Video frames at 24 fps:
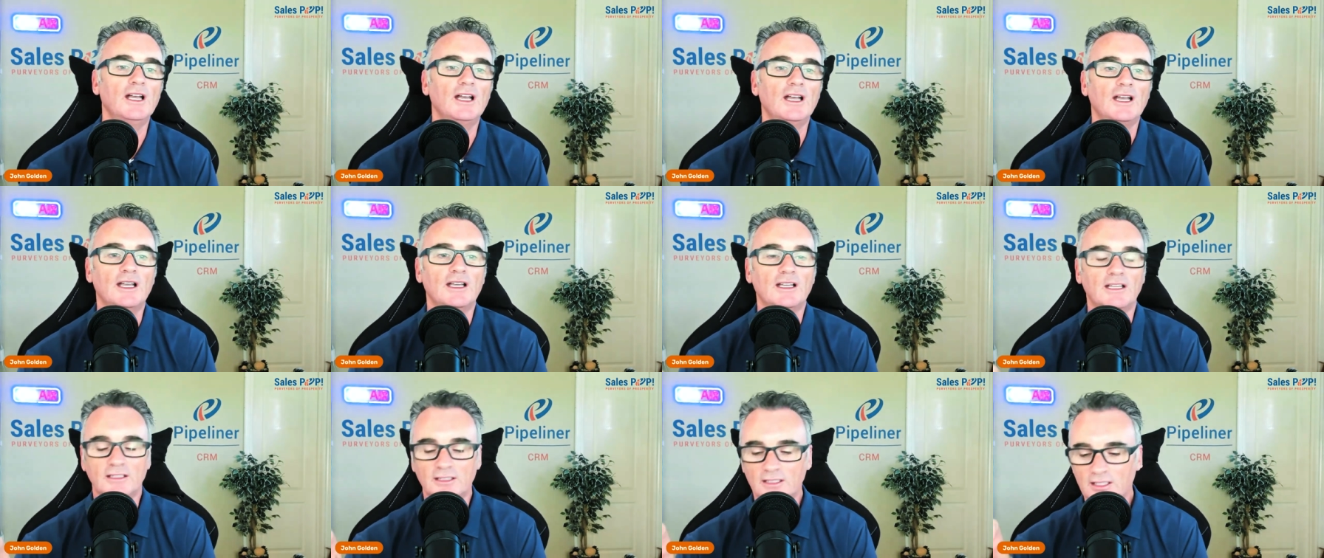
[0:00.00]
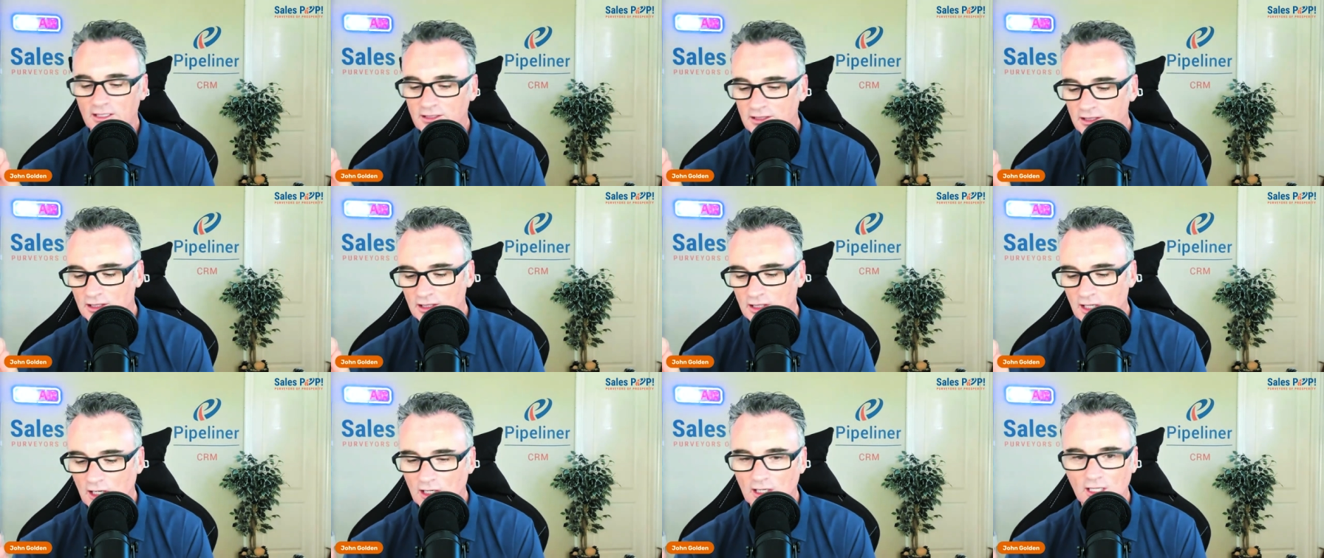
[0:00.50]
uh,
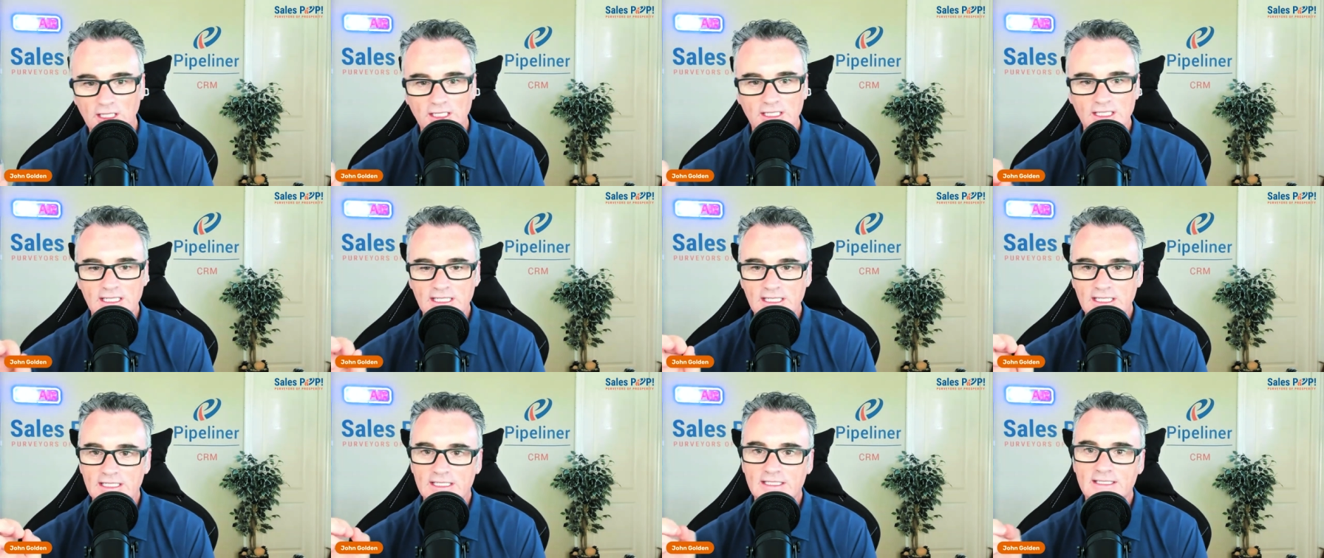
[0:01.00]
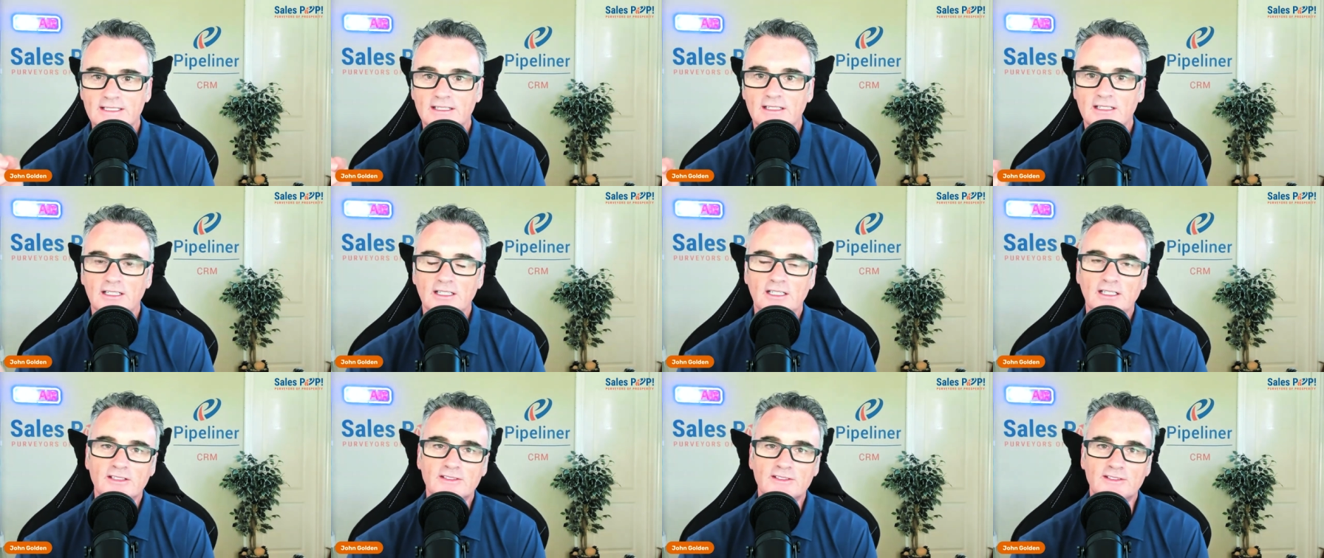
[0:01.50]
uh, Carla, is
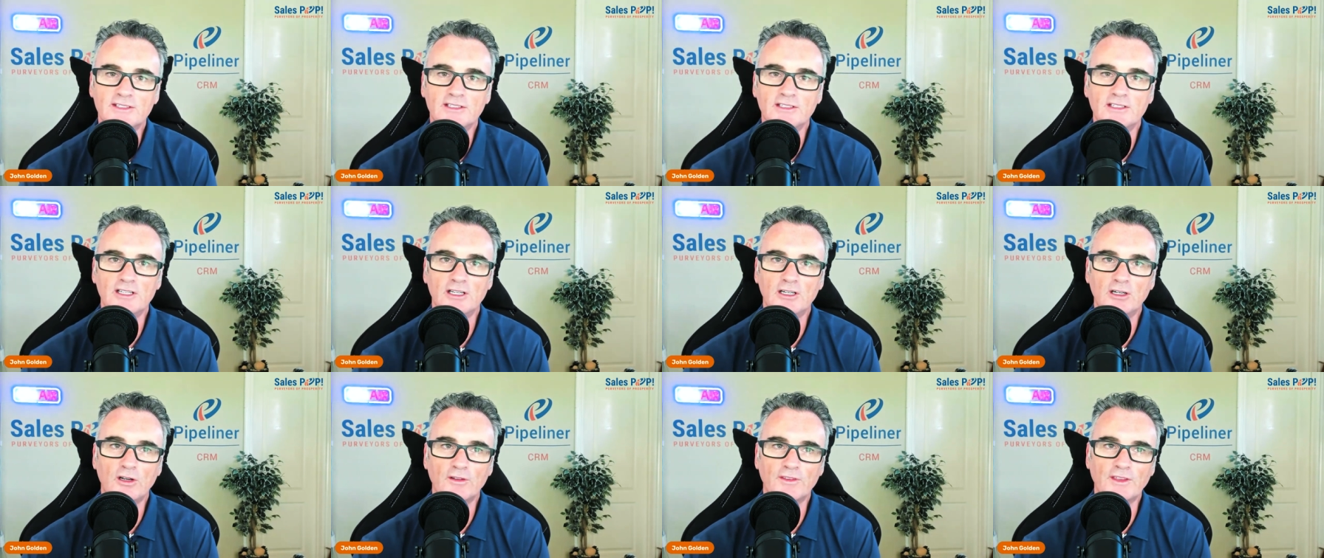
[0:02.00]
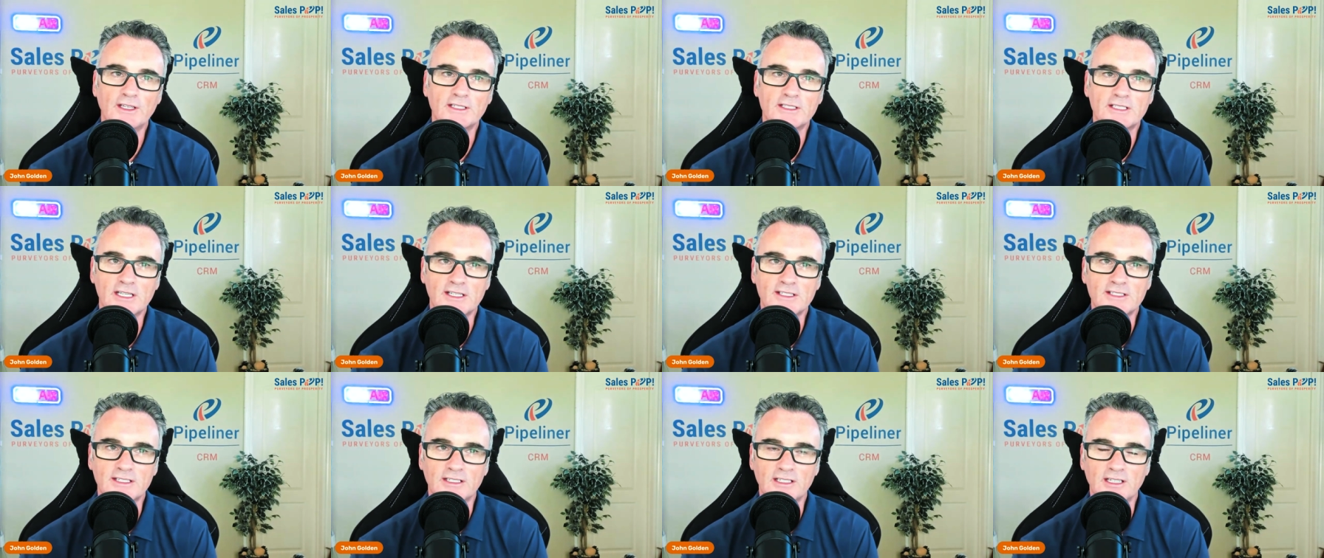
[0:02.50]
is the
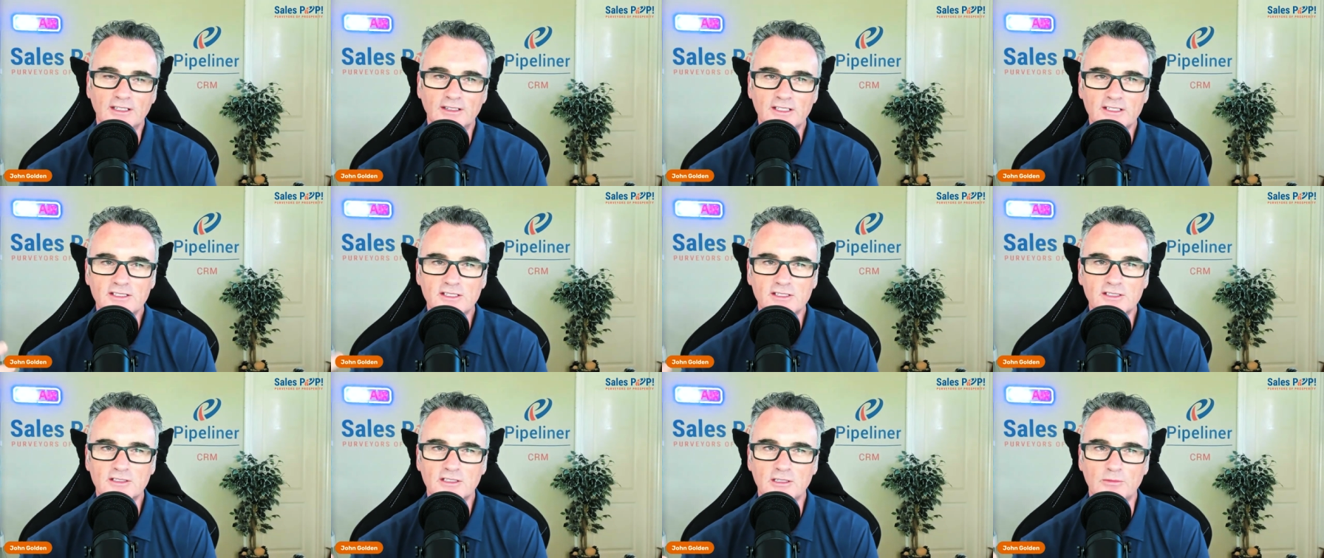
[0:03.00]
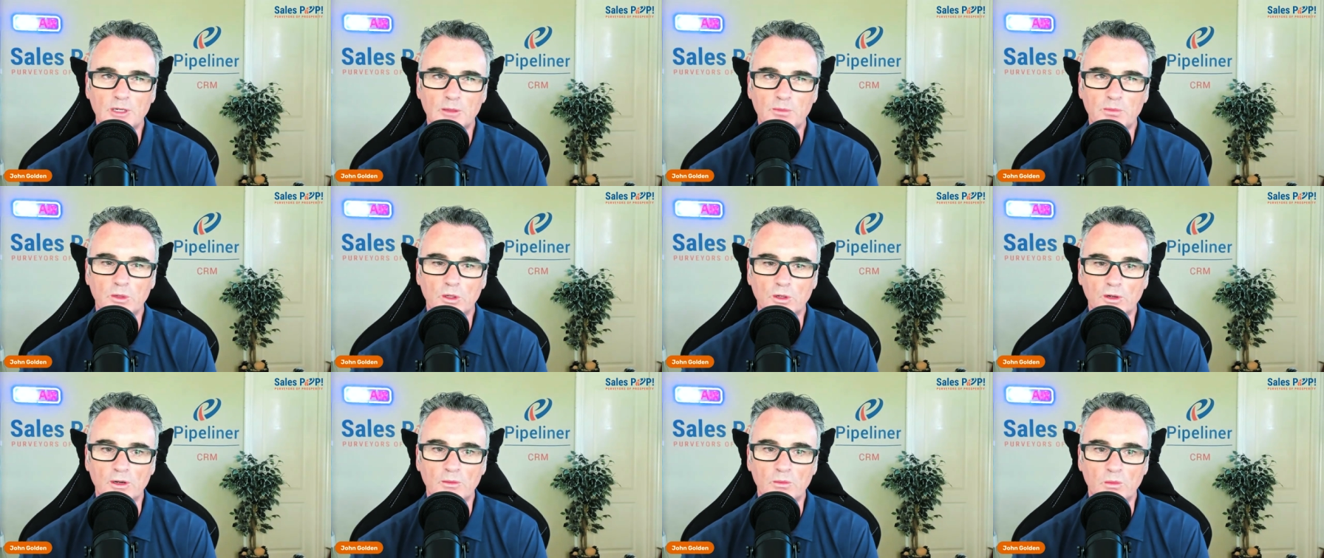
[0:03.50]
authenticity, and this has come up
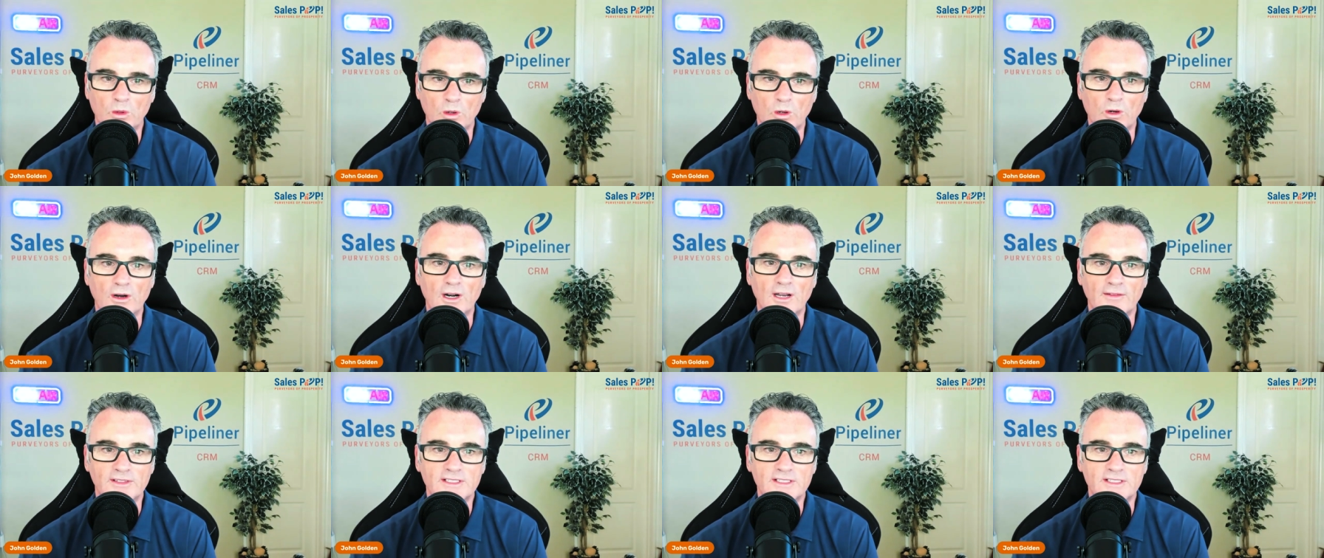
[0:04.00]
more and more,